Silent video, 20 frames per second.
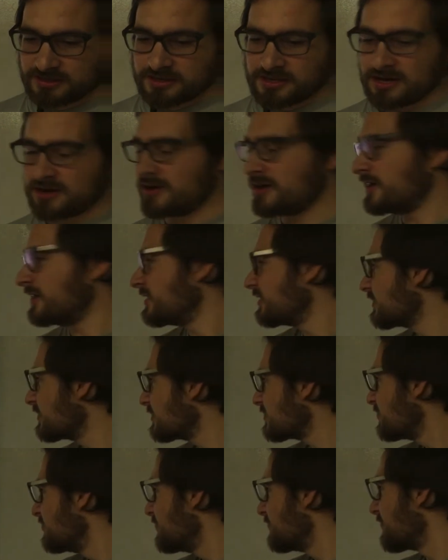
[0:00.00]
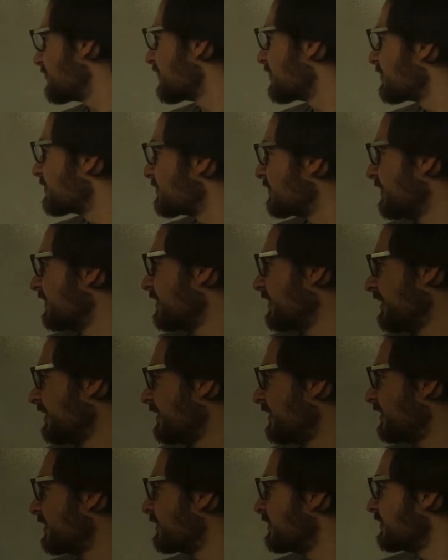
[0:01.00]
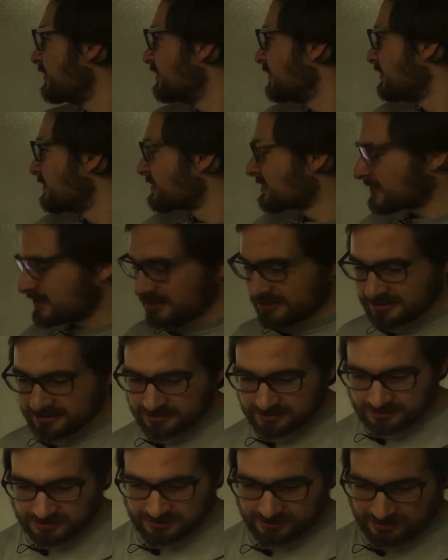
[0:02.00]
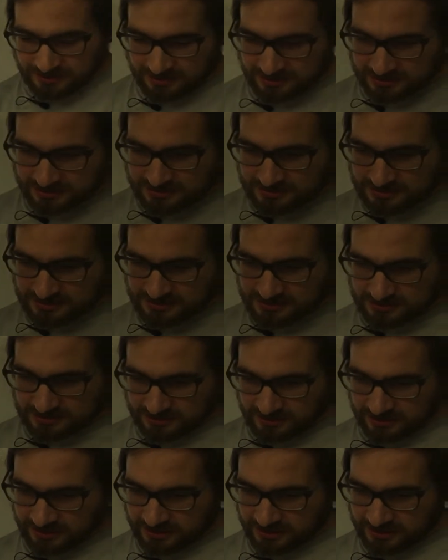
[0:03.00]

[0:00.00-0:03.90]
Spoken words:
Now I added this new work tree and it's clean, its